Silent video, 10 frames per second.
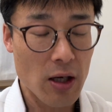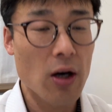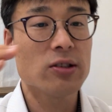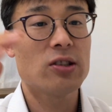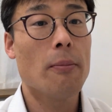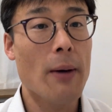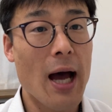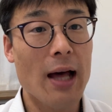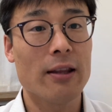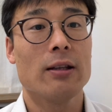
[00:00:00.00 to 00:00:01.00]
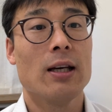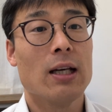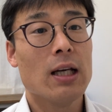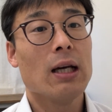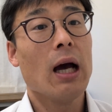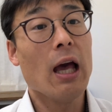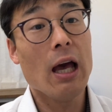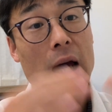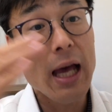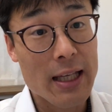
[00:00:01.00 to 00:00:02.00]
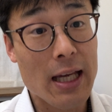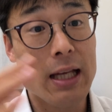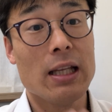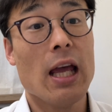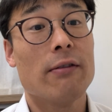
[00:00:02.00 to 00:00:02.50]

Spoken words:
osteopath, again,